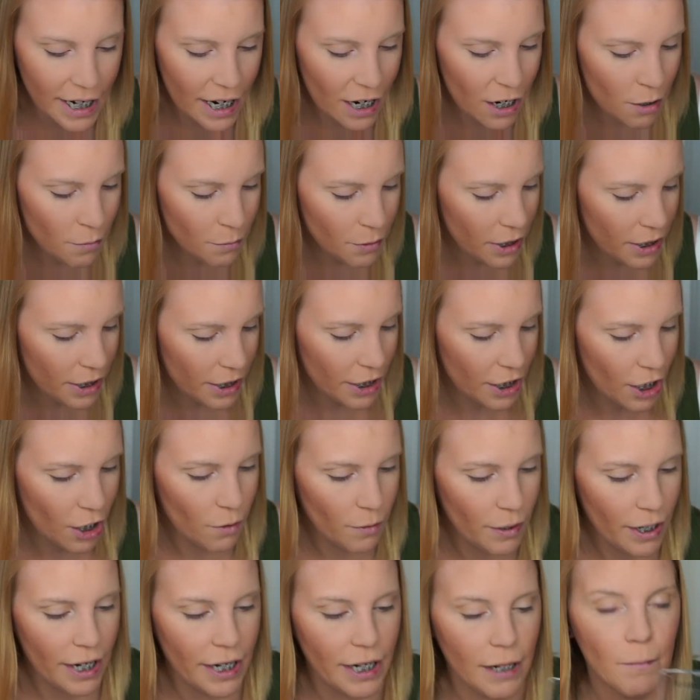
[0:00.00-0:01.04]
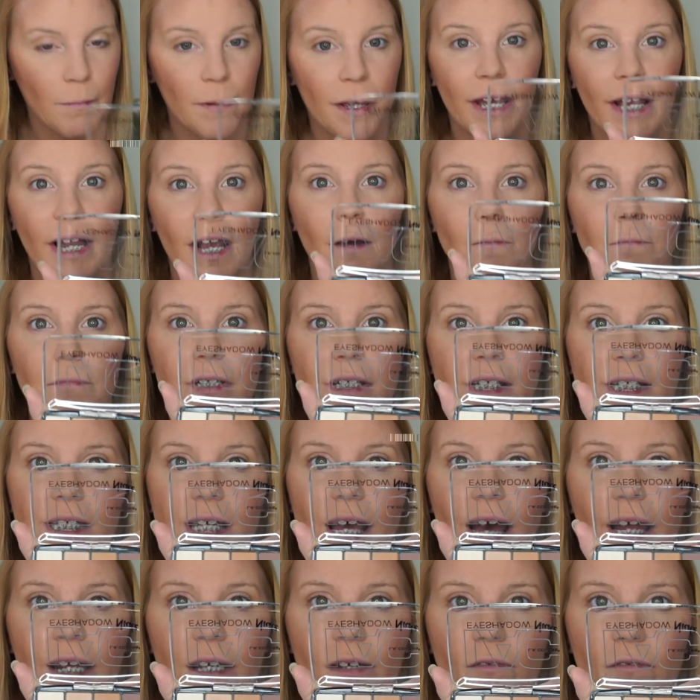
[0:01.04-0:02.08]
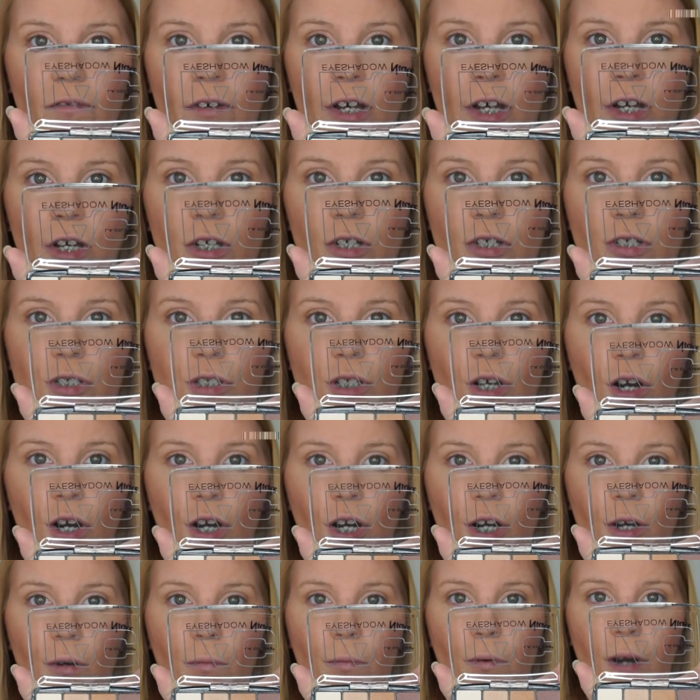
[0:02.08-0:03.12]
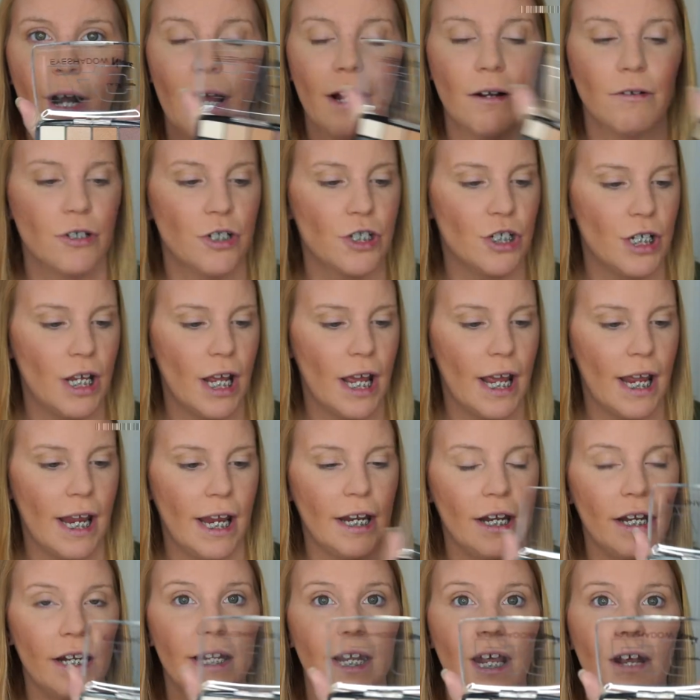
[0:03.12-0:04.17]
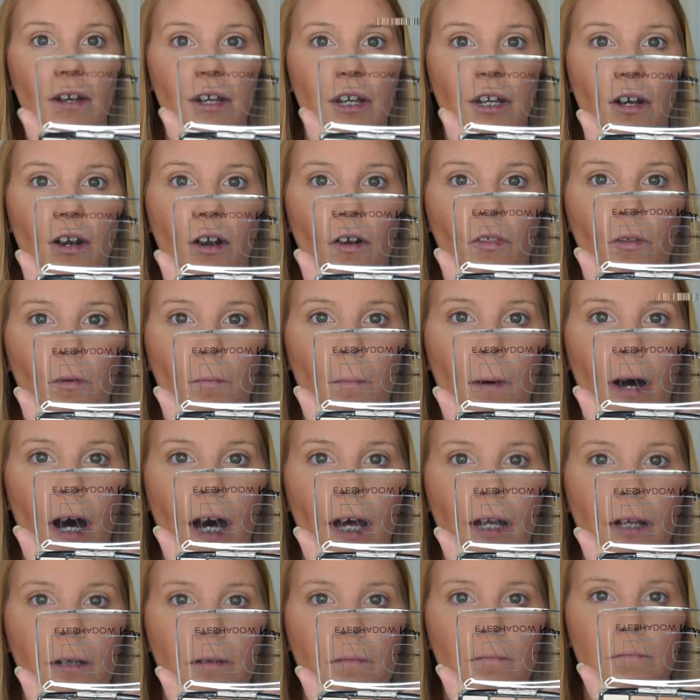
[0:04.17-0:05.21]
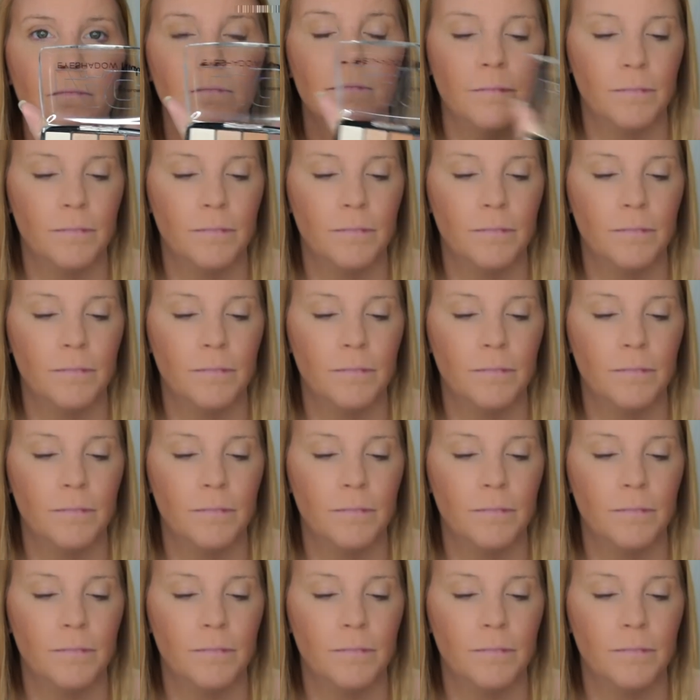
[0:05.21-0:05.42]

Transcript: now I'm going to go in and pick up this kind of darker brown shade down here on the bottom.